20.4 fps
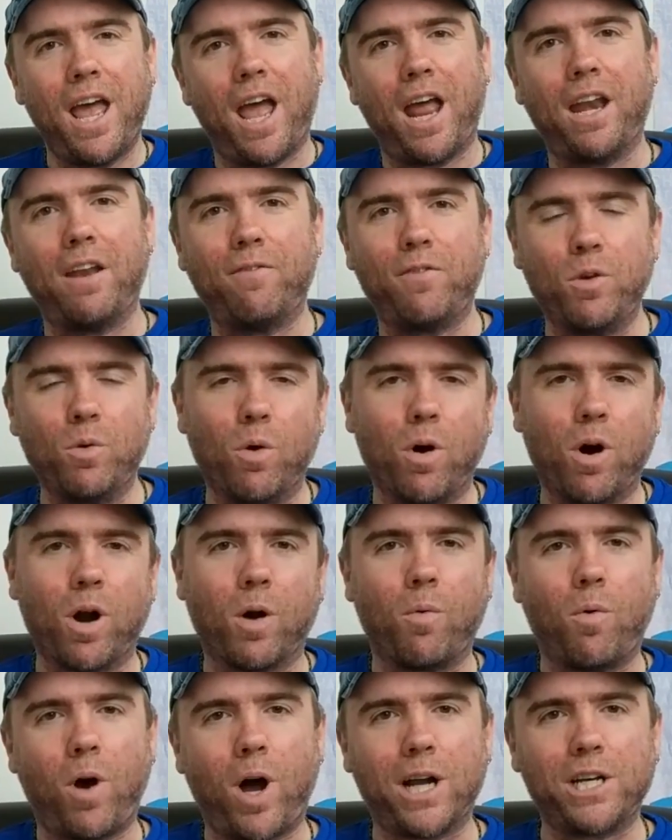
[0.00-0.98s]
And if you
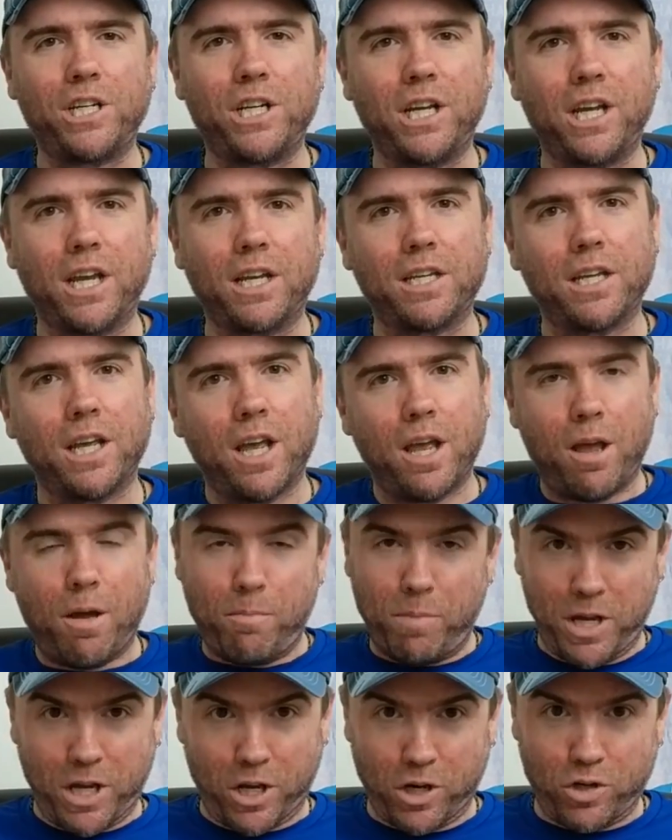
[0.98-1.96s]
are watching it
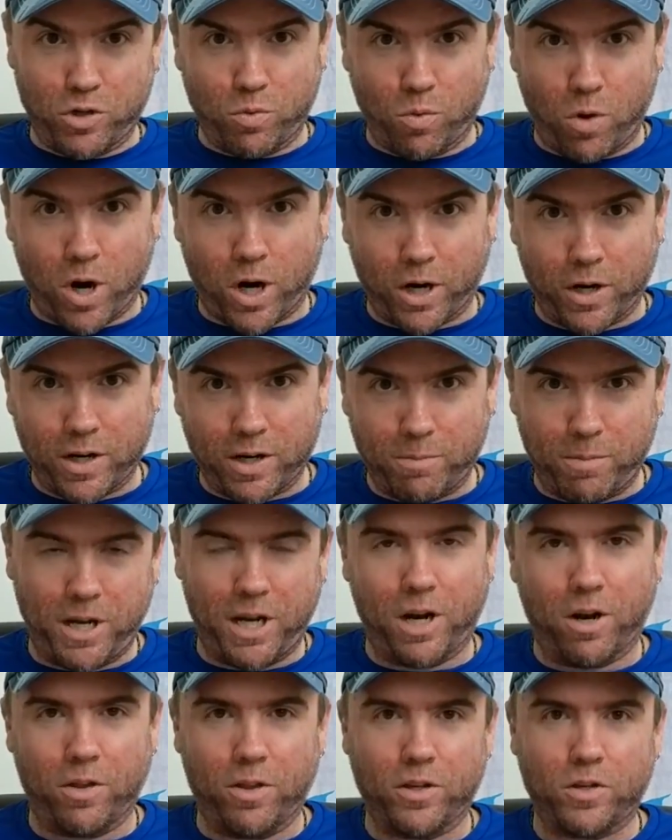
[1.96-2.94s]
because you are going to be
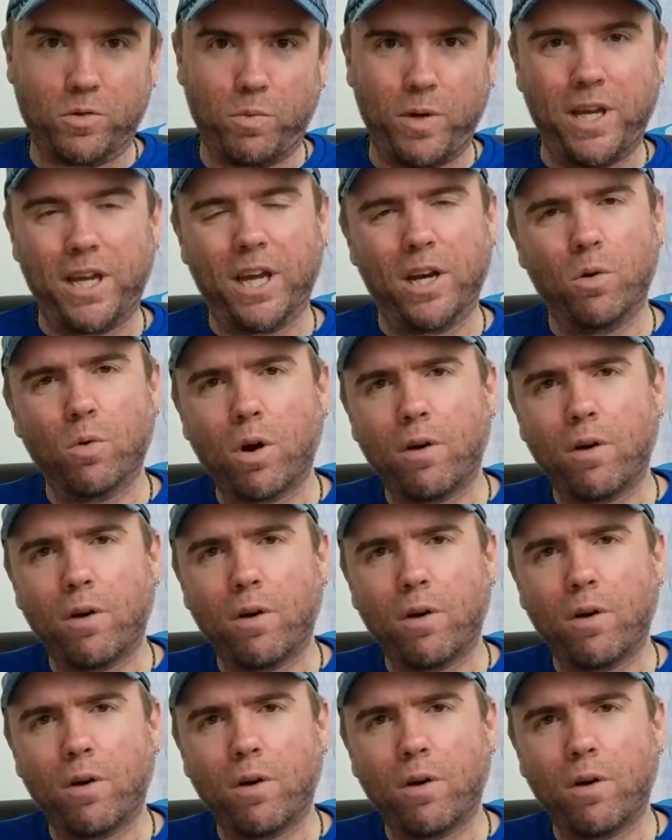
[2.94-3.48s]
here this weekend,